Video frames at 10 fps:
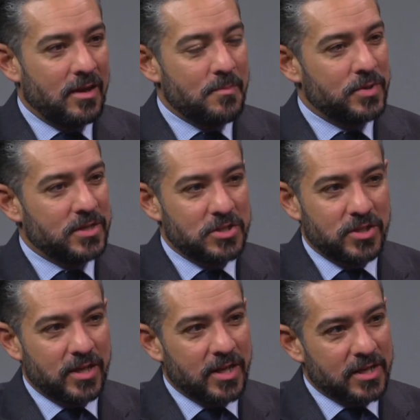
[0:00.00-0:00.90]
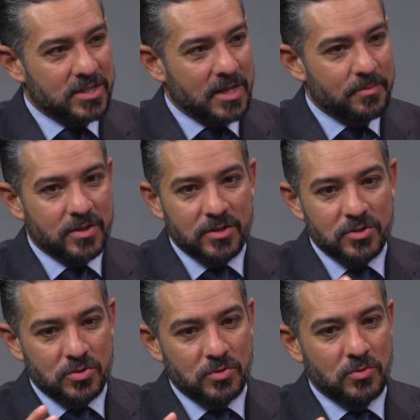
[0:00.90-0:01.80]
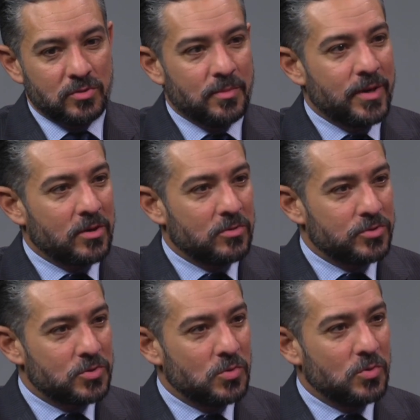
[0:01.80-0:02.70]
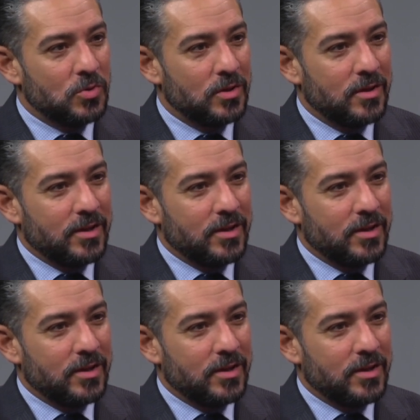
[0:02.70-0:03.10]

and potentially get accepted to the medical school